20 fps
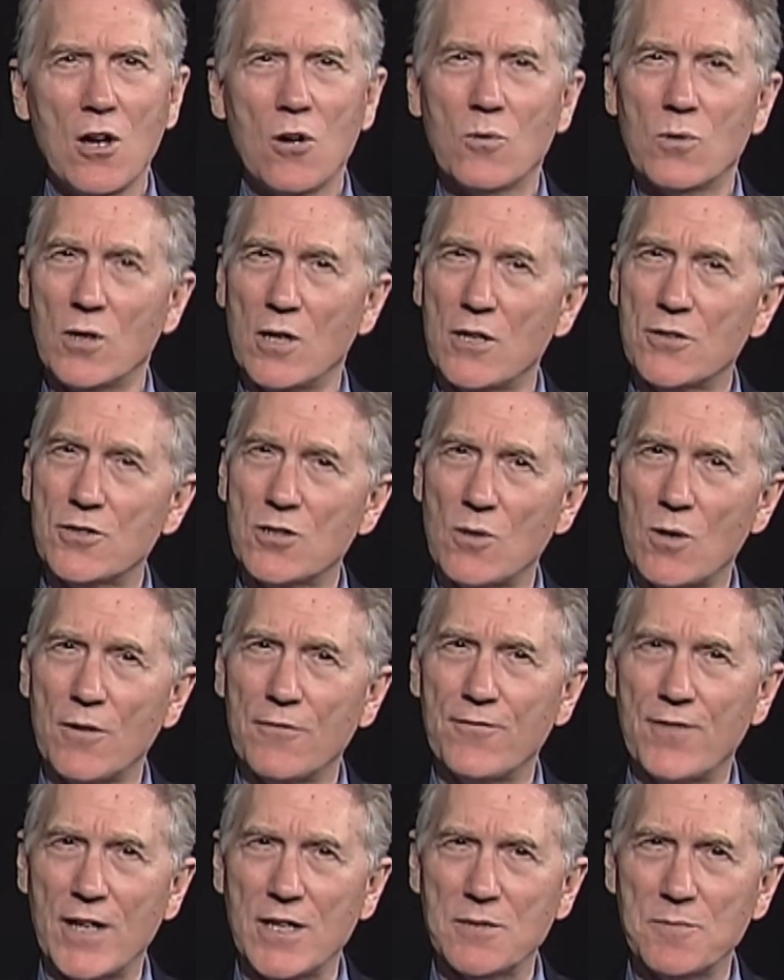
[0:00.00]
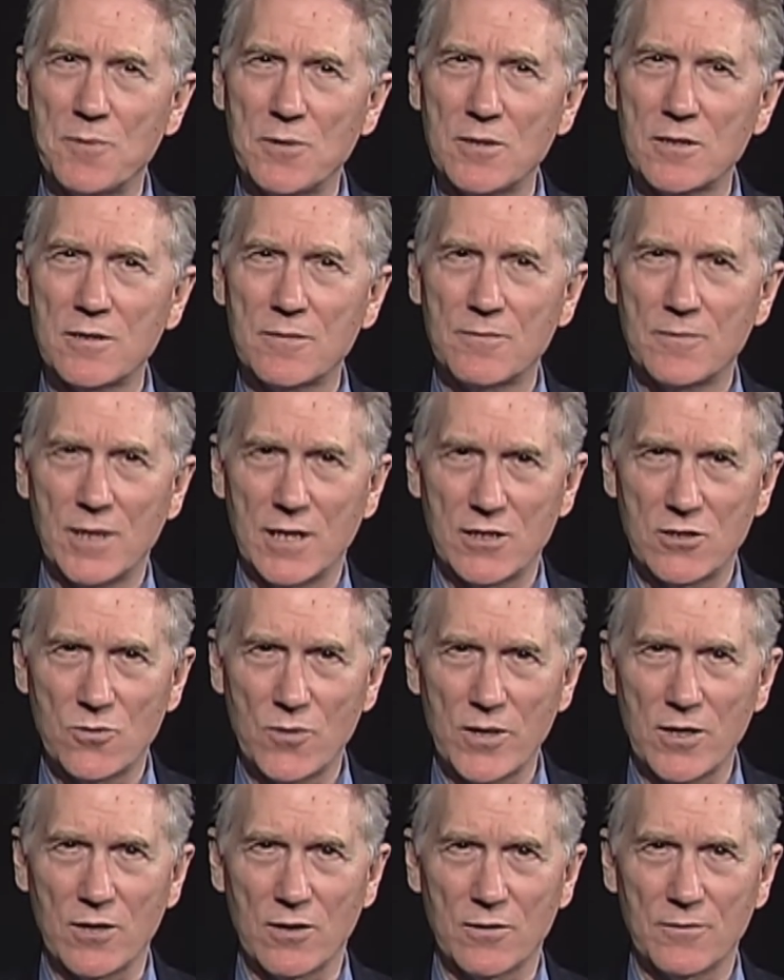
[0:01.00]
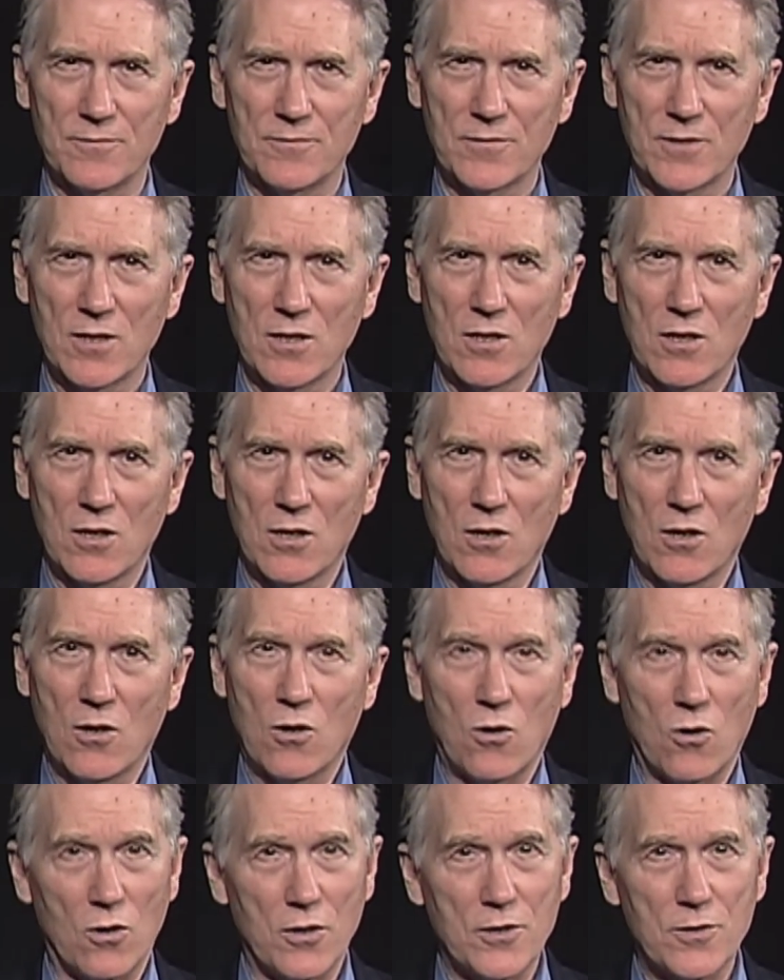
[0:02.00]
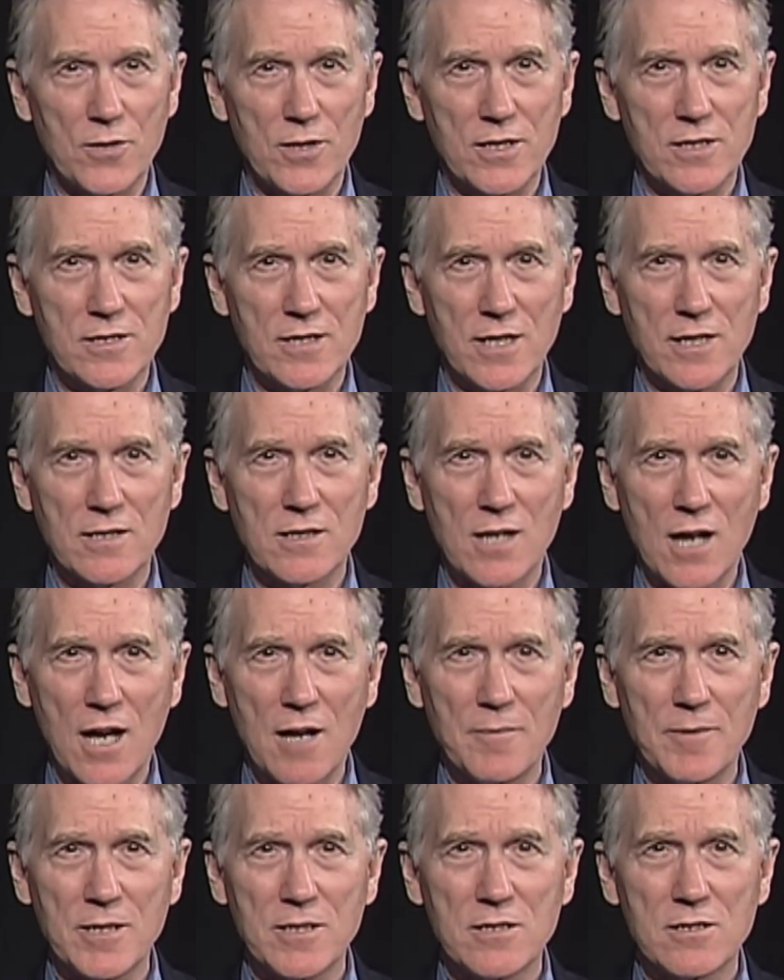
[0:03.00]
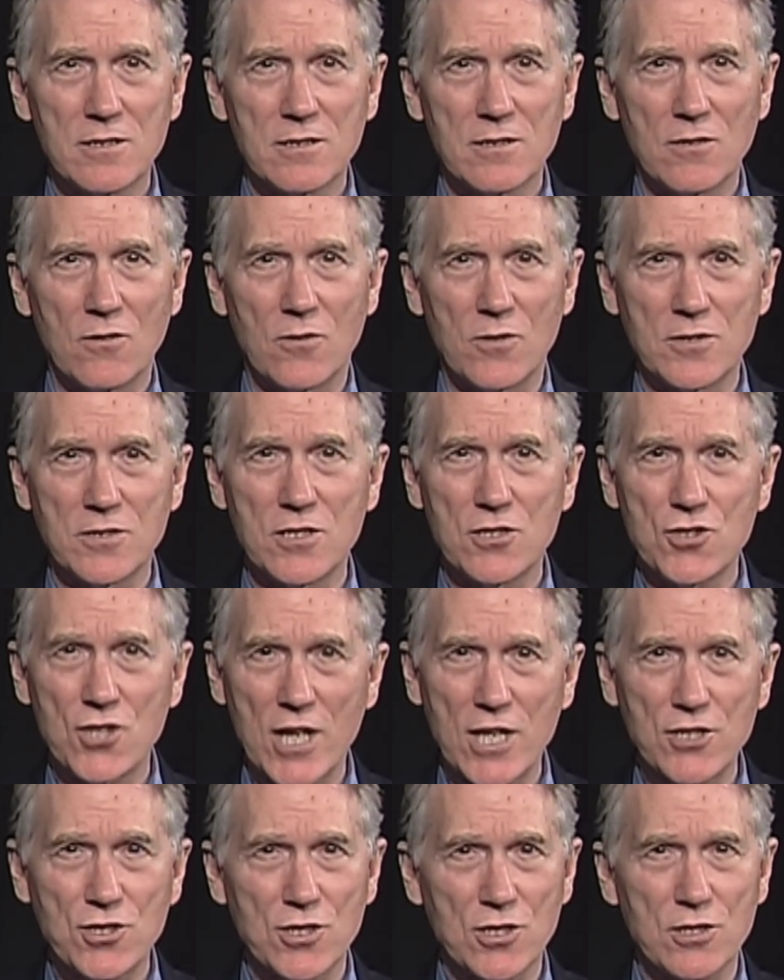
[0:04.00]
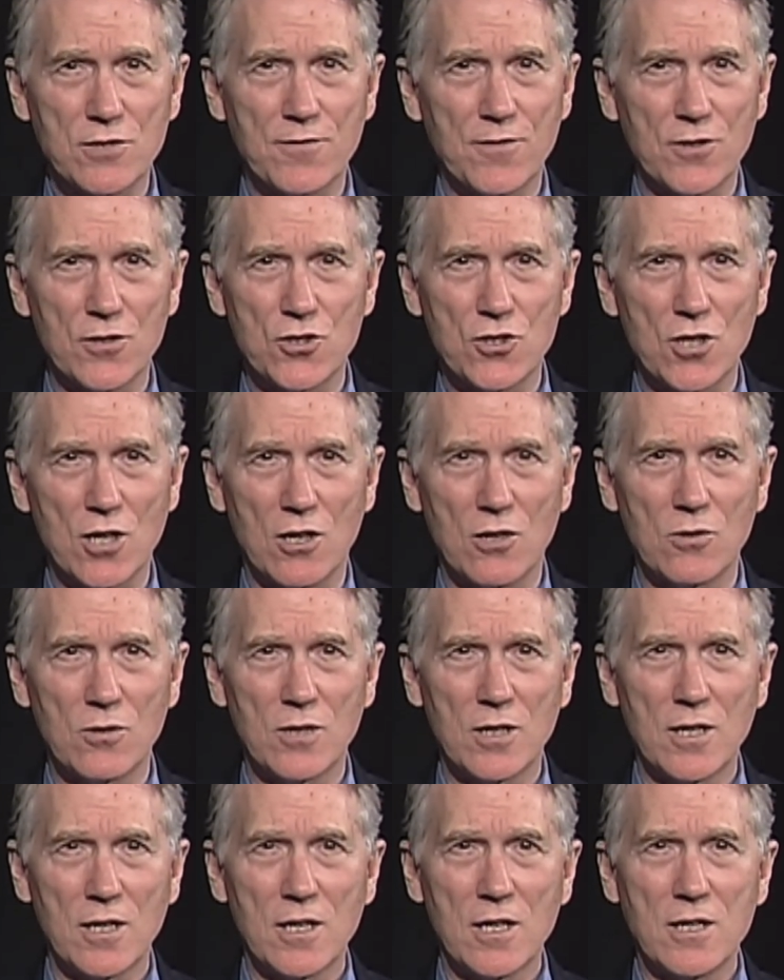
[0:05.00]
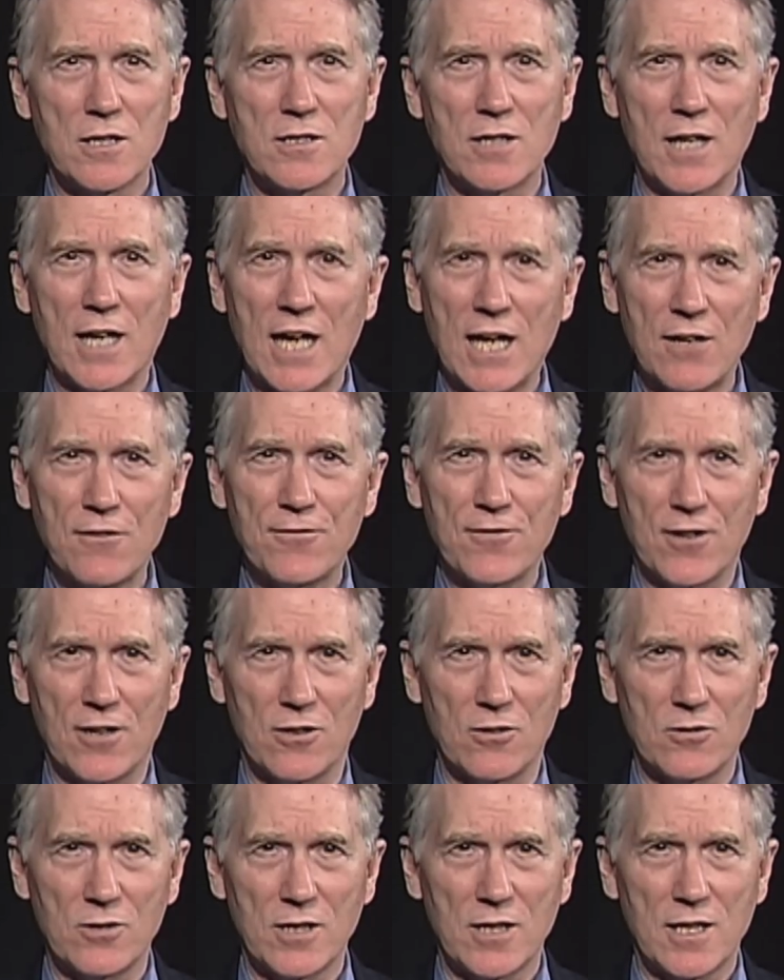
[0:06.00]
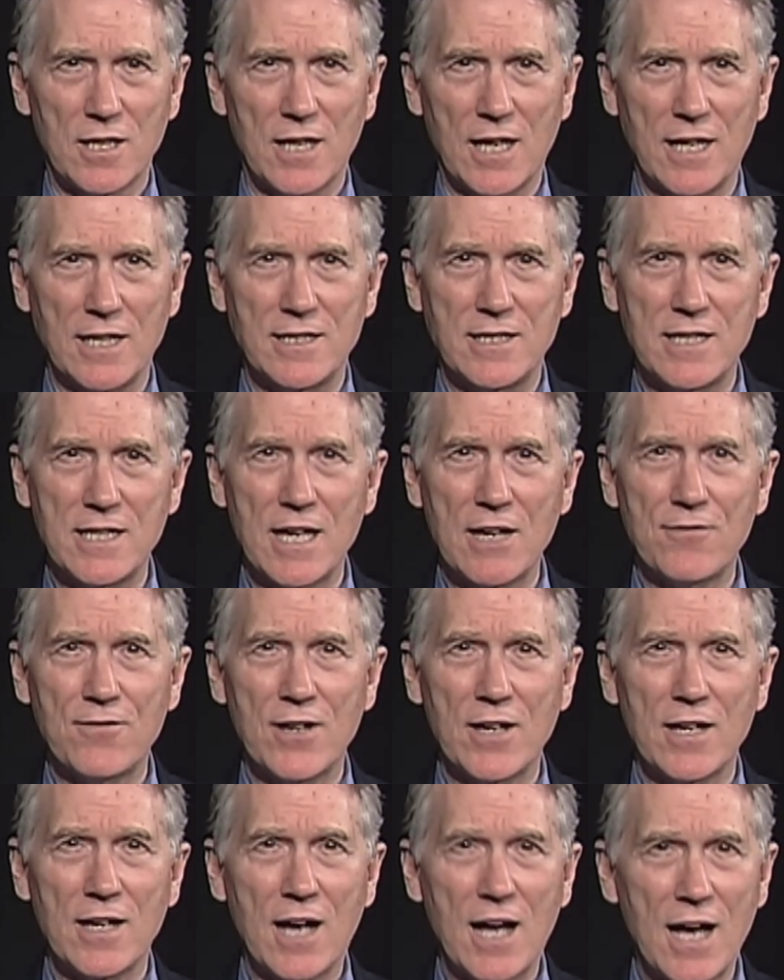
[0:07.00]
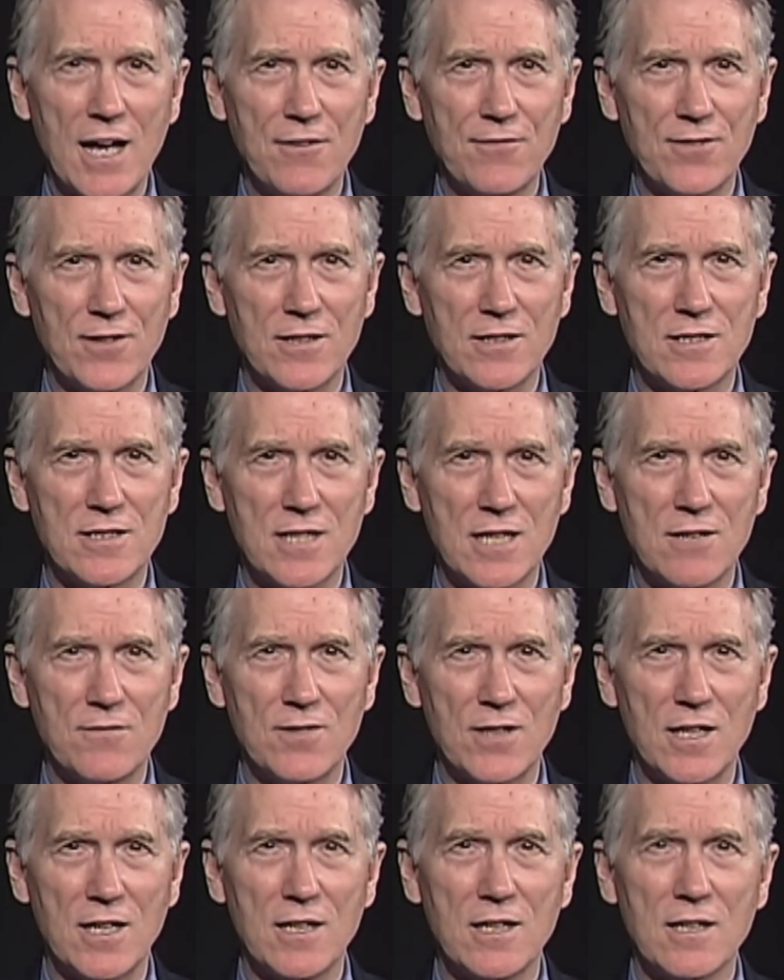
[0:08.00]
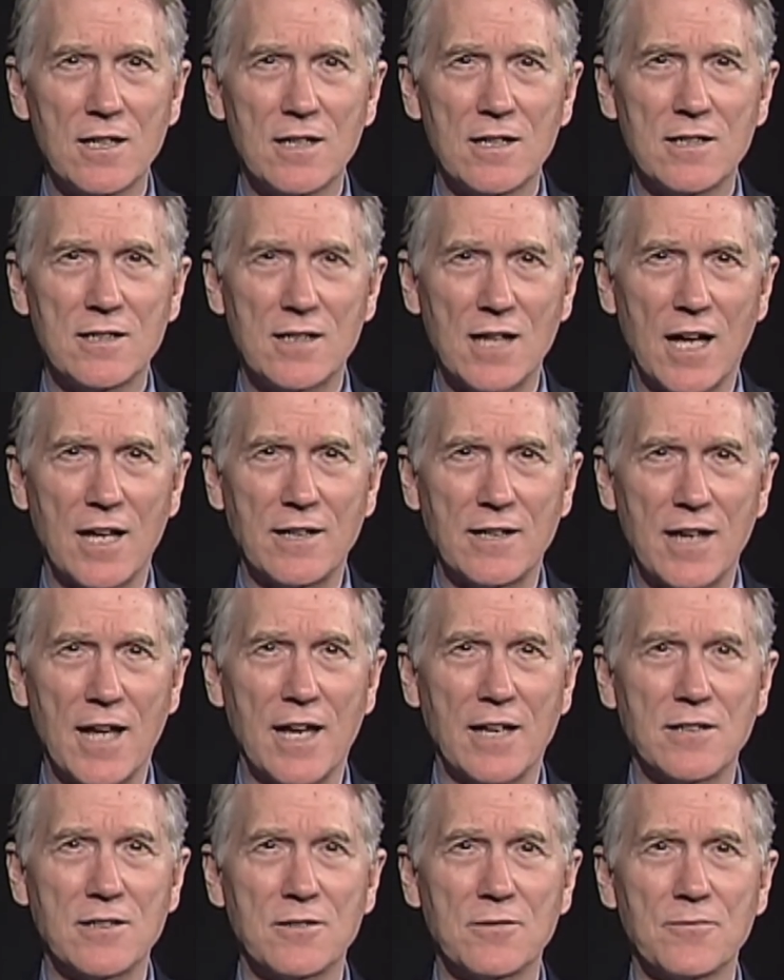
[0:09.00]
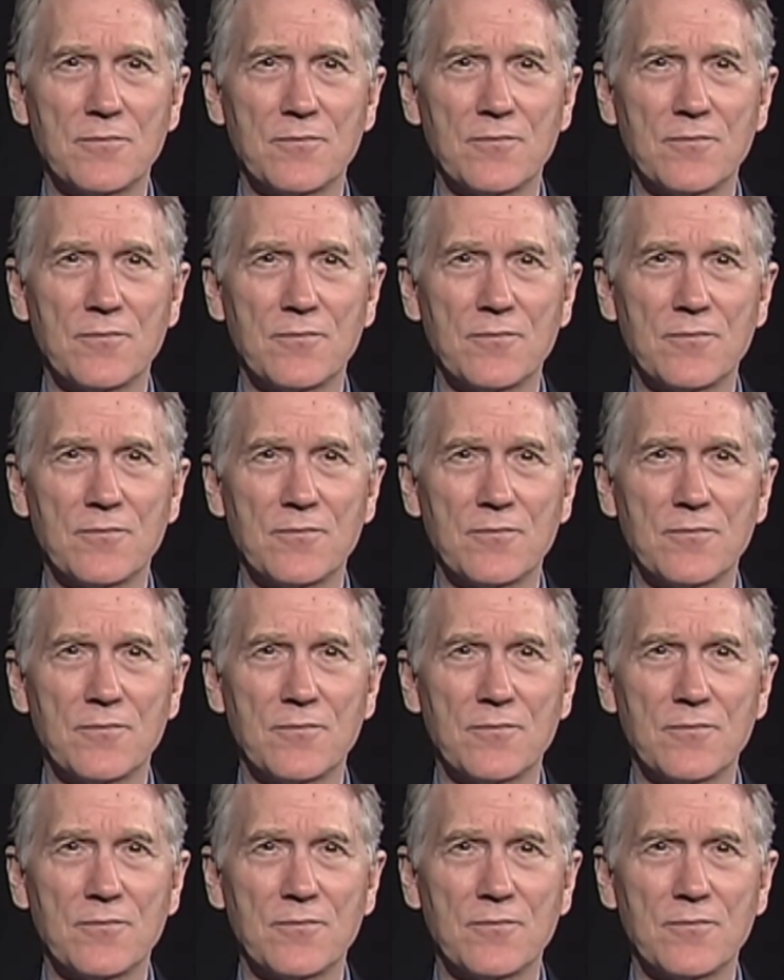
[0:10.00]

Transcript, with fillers: We're also on Facebook and Twitter. Or you can send comments or suggestions for a show to info at dfa-tv.net.